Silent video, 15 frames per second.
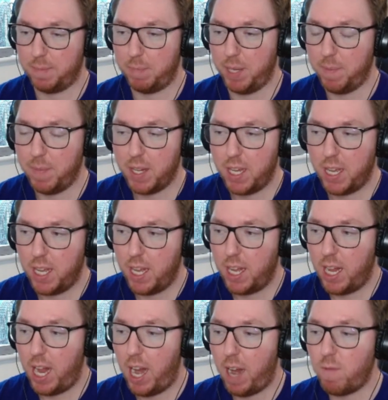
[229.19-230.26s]
But
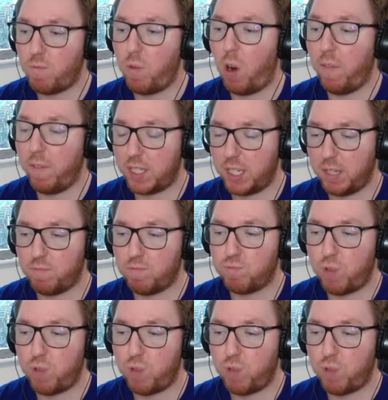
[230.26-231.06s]
obviously,